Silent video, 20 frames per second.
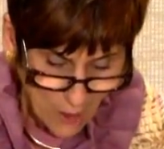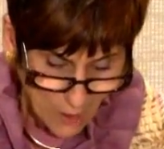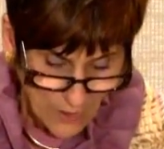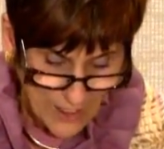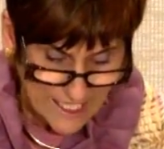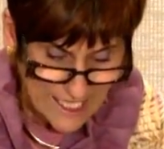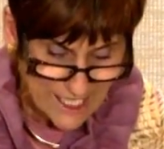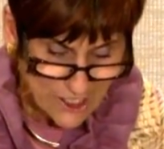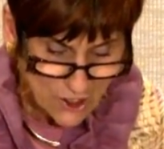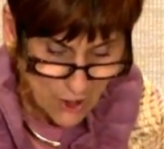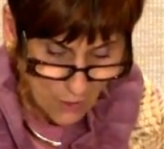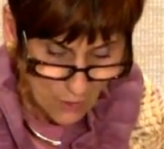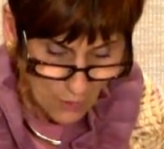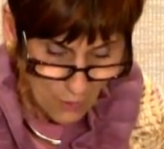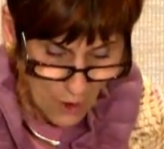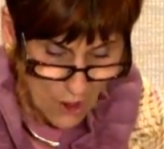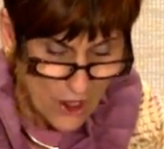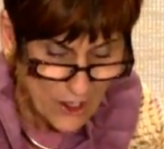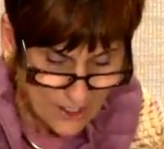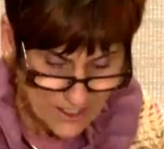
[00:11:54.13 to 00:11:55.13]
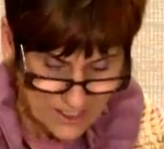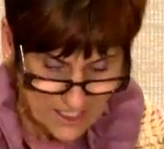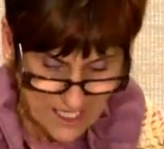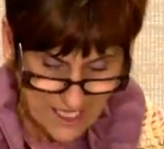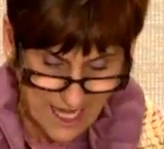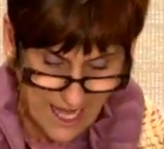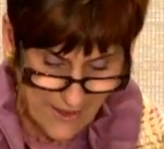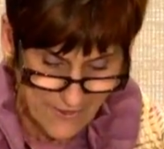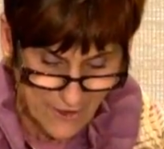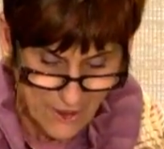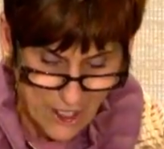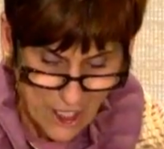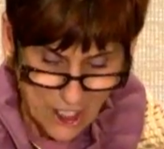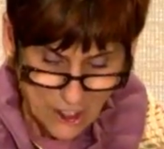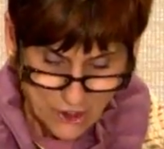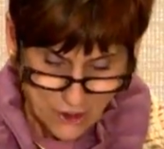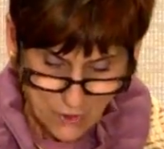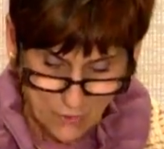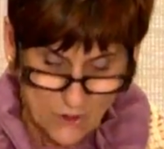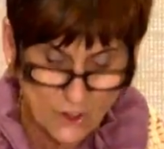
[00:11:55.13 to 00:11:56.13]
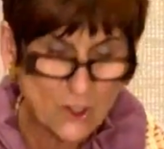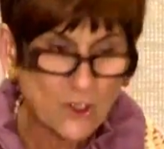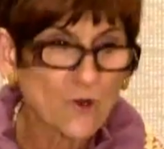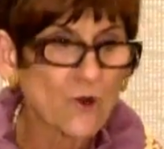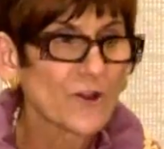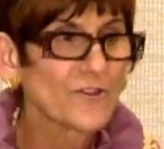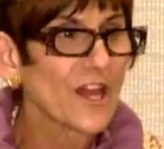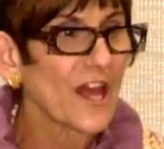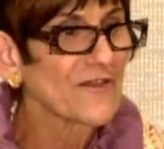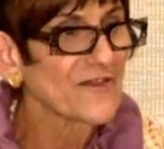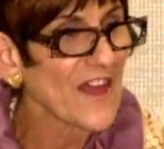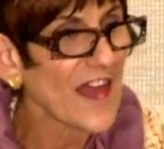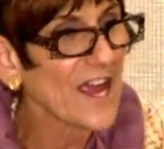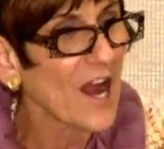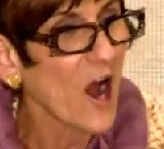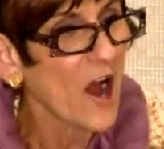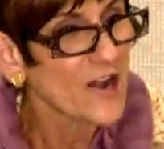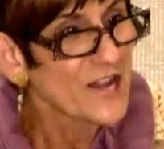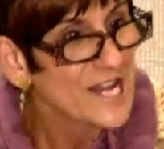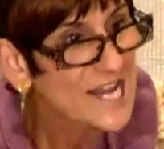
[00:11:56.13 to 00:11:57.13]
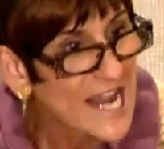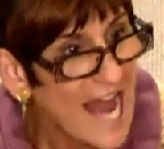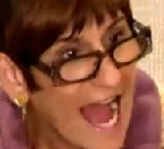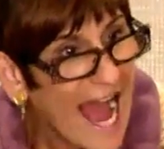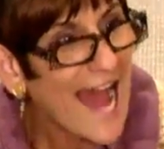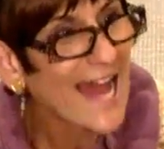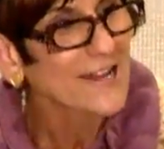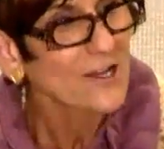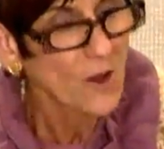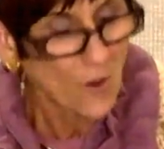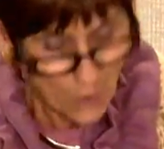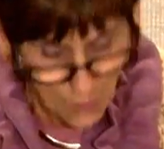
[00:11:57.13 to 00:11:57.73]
We need to work together to ensure that they are not